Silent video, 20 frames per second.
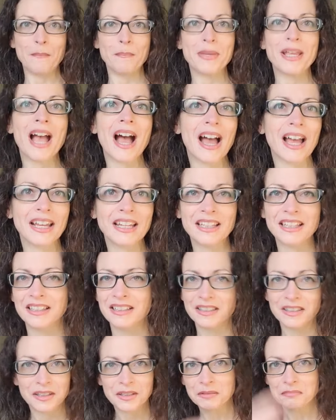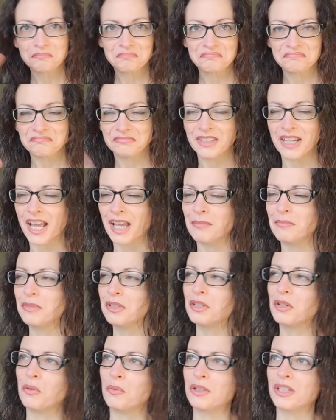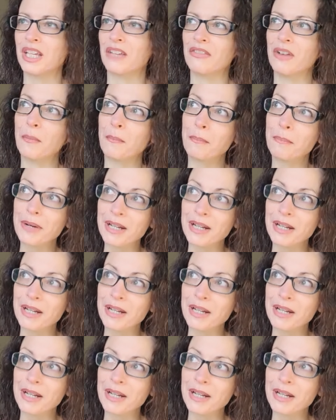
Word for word: behind names or whatever.